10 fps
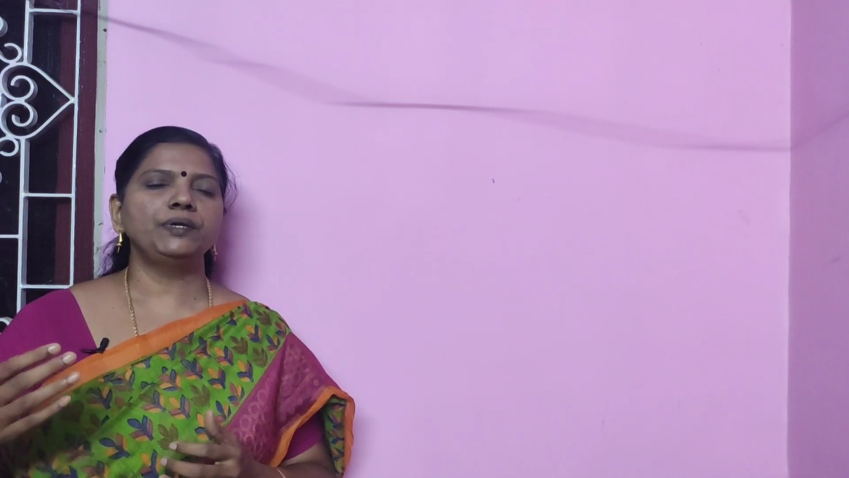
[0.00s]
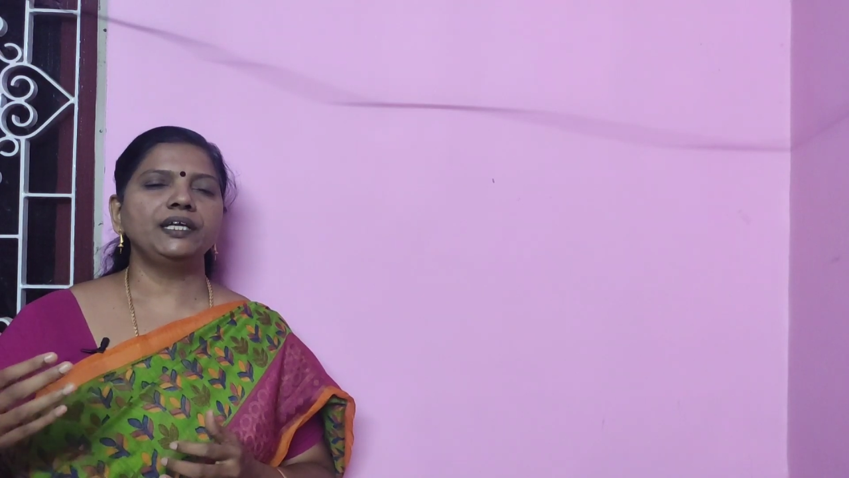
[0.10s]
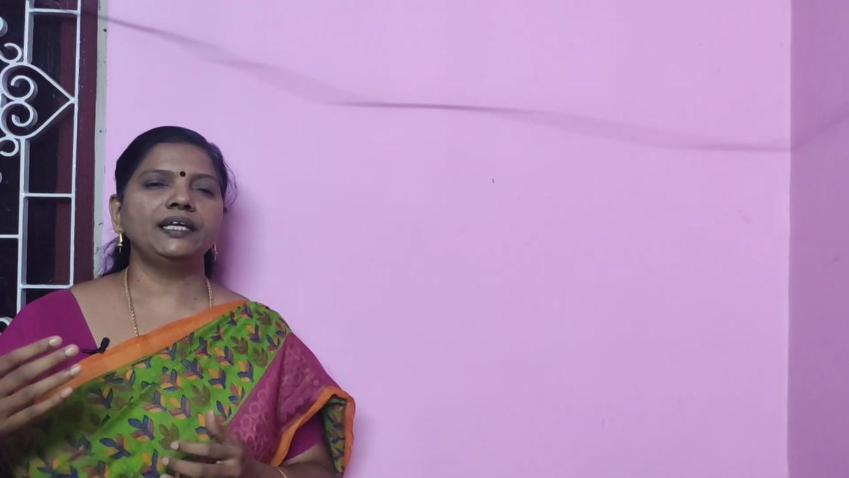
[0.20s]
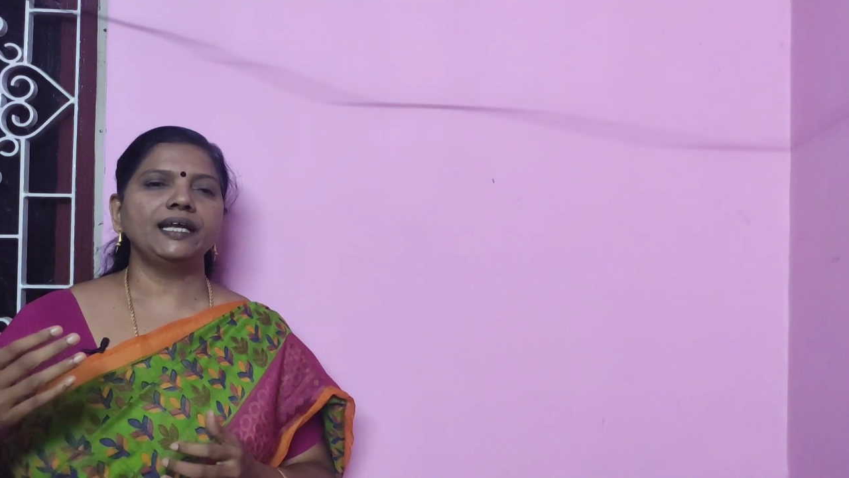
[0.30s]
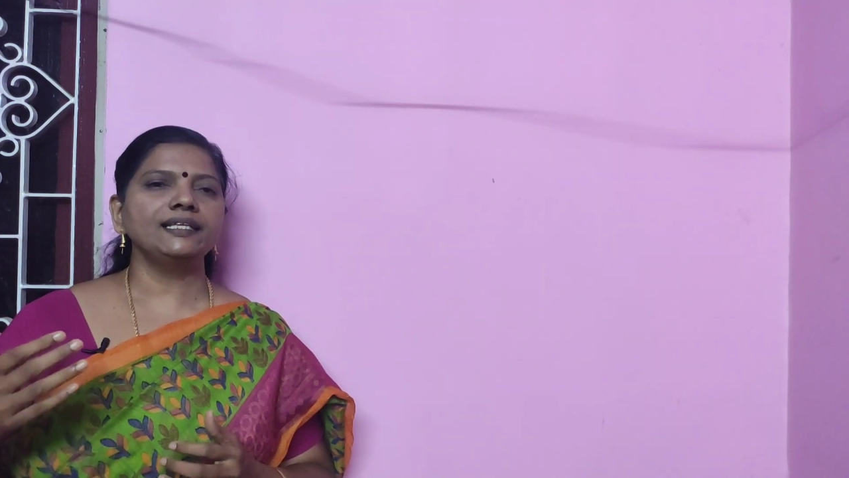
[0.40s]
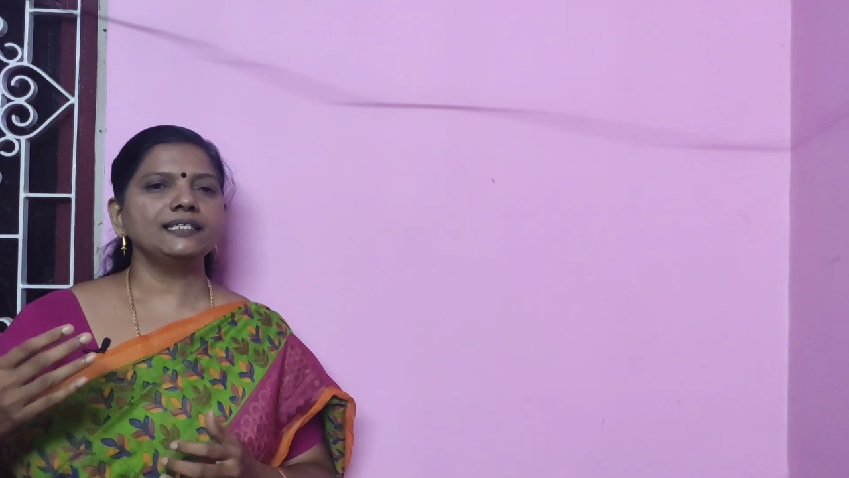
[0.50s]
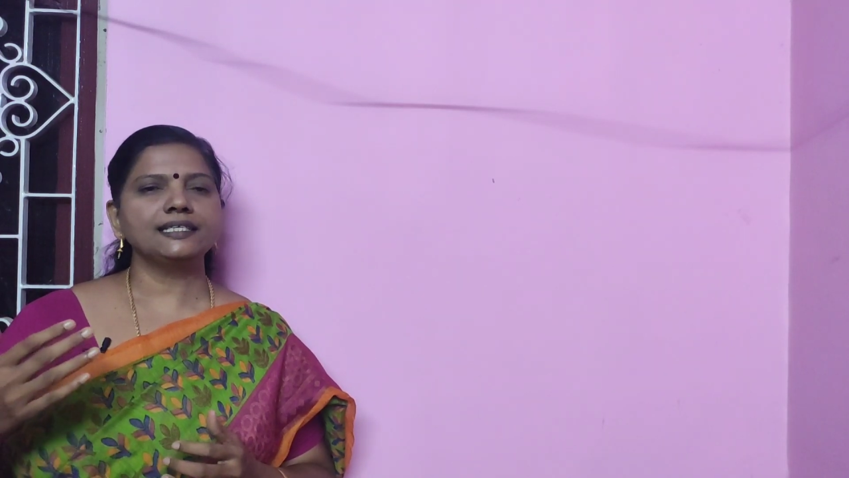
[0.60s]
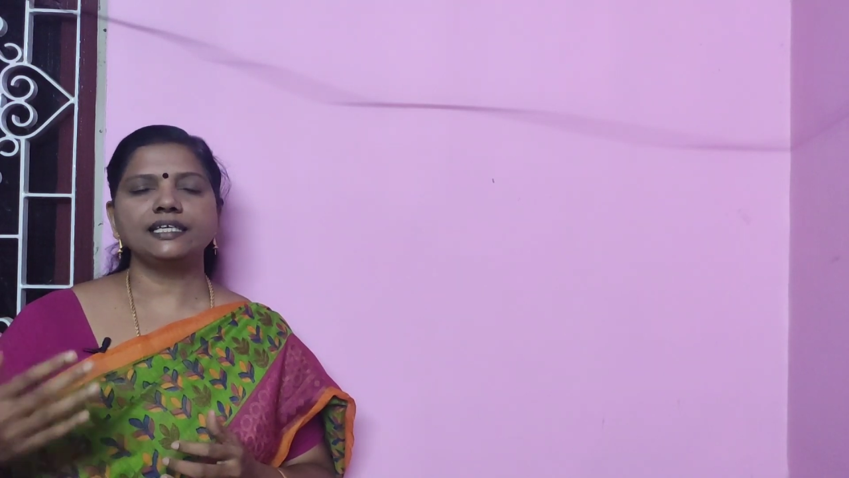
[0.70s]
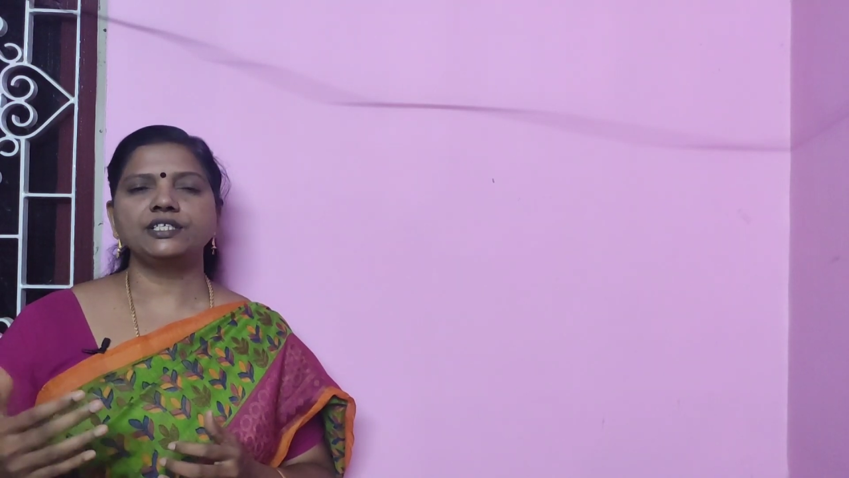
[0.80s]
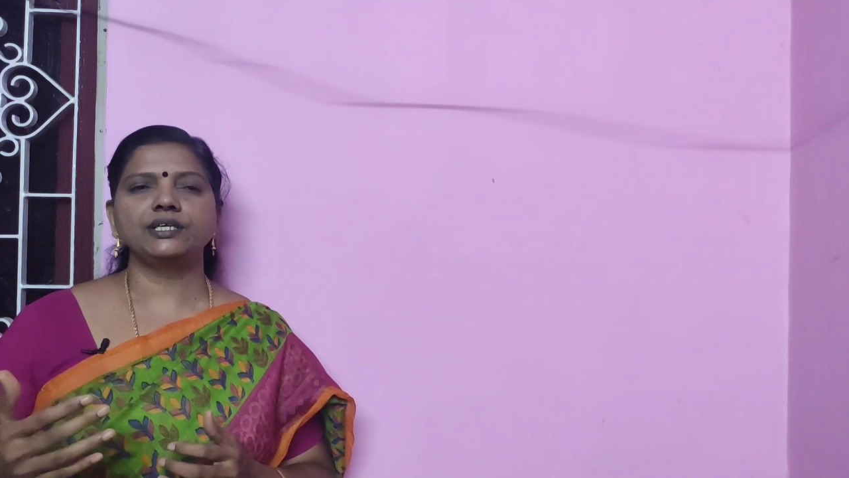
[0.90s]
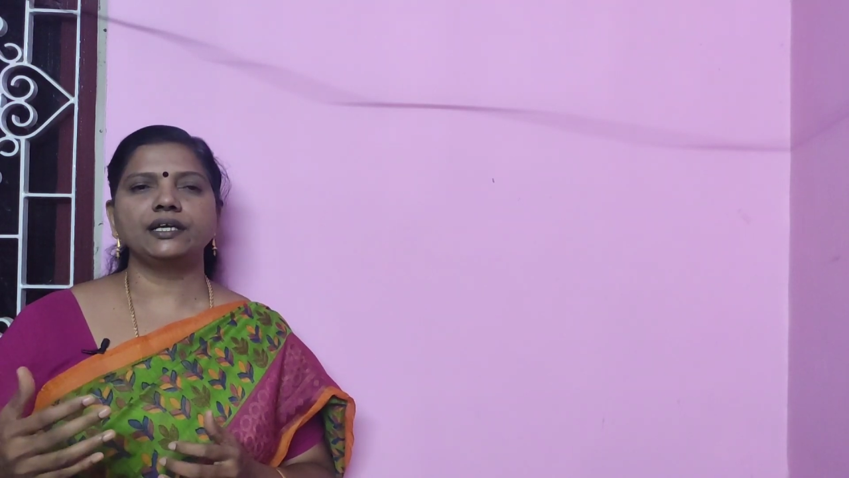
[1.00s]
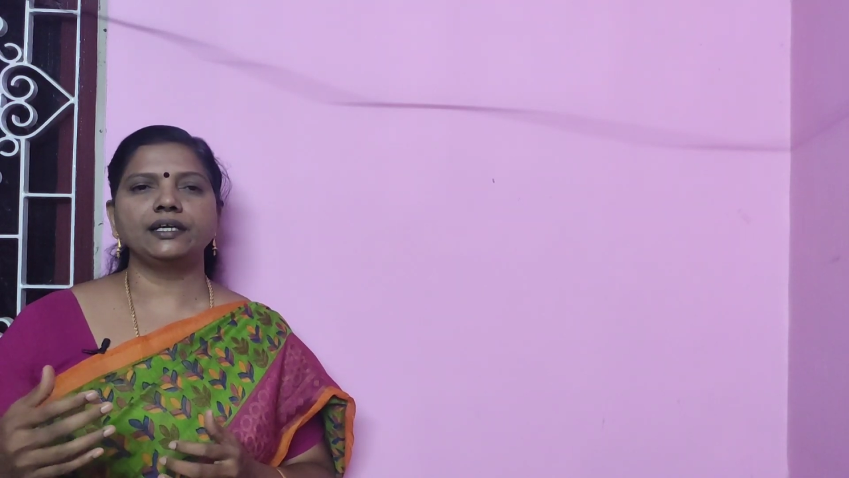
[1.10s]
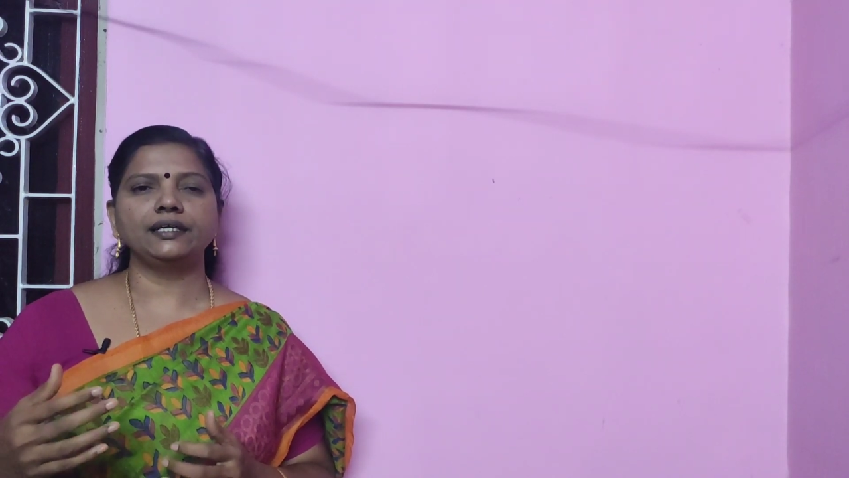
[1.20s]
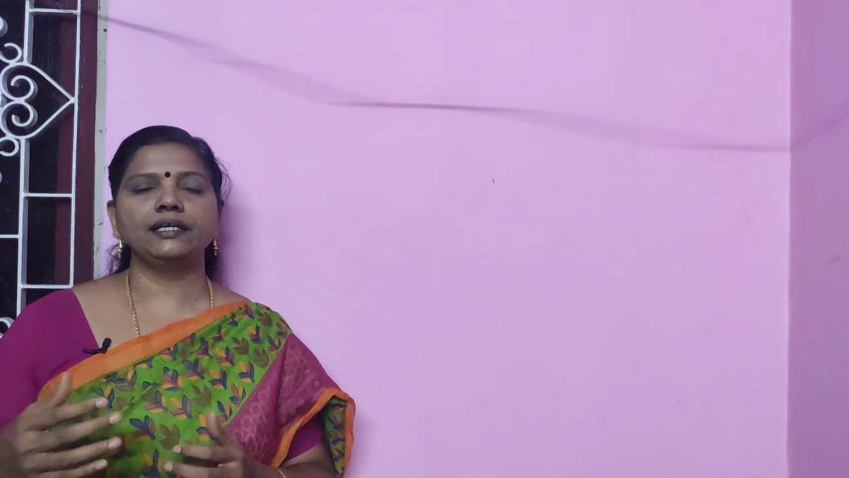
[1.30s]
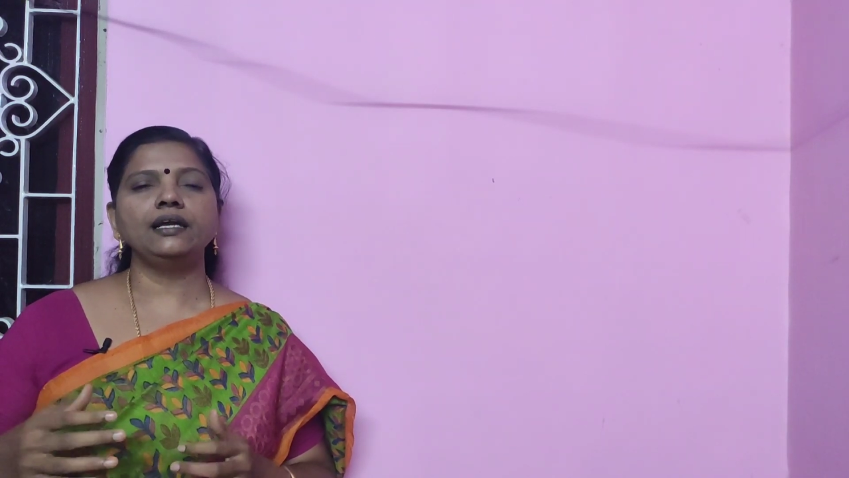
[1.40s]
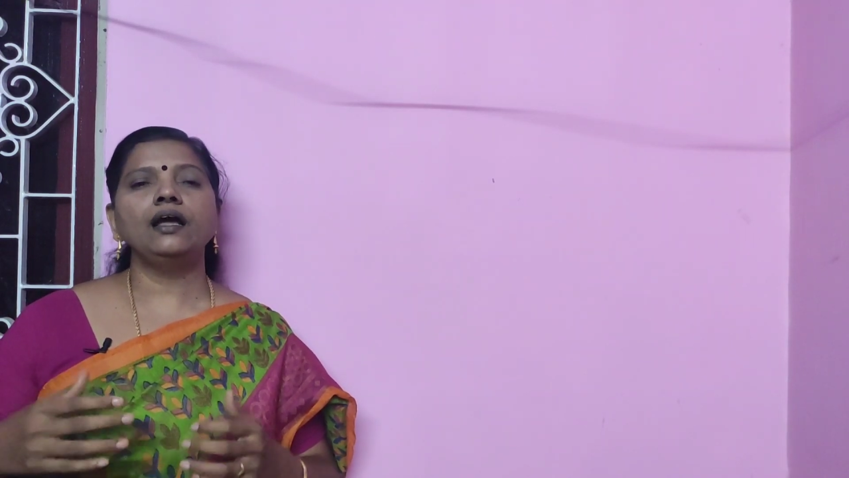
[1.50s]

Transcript: PENCHANT,